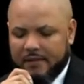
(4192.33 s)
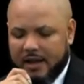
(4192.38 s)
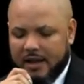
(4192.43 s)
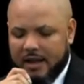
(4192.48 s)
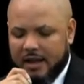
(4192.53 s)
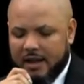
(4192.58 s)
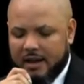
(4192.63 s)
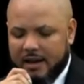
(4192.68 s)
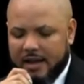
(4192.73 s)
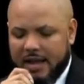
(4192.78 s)

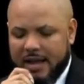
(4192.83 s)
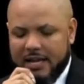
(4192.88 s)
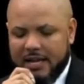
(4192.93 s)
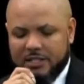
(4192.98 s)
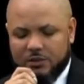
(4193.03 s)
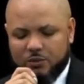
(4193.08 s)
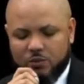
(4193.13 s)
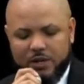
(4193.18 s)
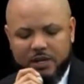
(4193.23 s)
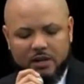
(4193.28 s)
And
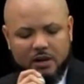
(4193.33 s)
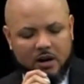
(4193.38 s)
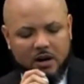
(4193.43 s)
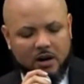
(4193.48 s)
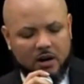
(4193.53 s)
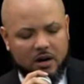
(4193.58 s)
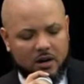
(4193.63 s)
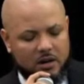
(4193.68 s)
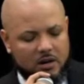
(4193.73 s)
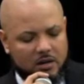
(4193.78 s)
as we
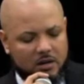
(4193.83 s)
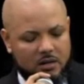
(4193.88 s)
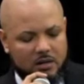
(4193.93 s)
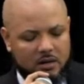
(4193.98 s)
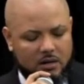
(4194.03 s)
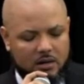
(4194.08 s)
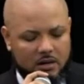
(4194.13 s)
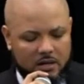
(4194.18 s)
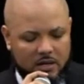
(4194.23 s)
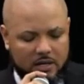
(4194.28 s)
are
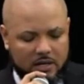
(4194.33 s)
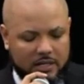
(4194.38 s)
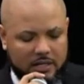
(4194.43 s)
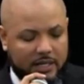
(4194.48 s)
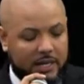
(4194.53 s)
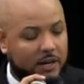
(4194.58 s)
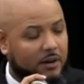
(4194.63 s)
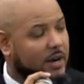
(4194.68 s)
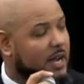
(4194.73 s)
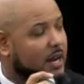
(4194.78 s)

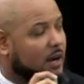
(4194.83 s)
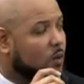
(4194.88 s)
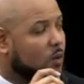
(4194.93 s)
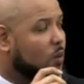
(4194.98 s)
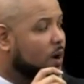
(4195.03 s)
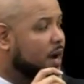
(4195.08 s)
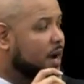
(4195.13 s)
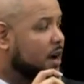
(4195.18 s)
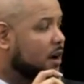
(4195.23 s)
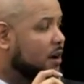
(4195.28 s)
clear and
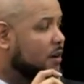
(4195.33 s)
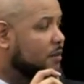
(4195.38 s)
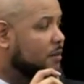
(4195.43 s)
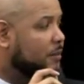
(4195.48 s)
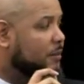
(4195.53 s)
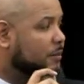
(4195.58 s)
aware